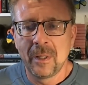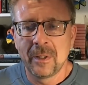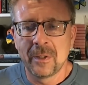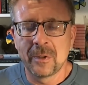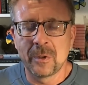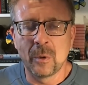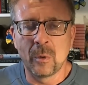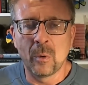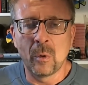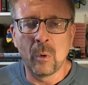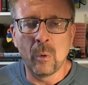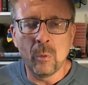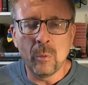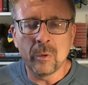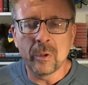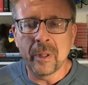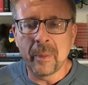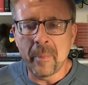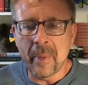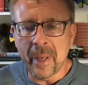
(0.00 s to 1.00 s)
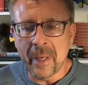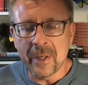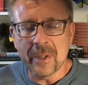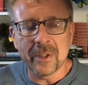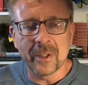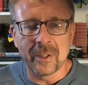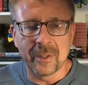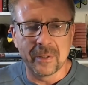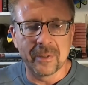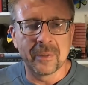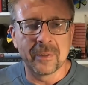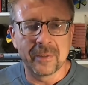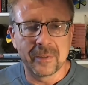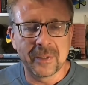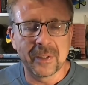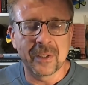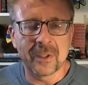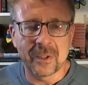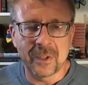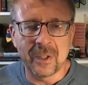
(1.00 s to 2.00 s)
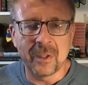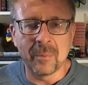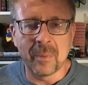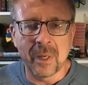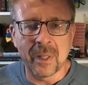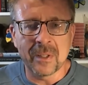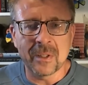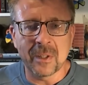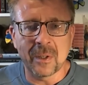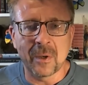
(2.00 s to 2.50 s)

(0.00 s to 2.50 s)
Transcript: So who would imagine 16 months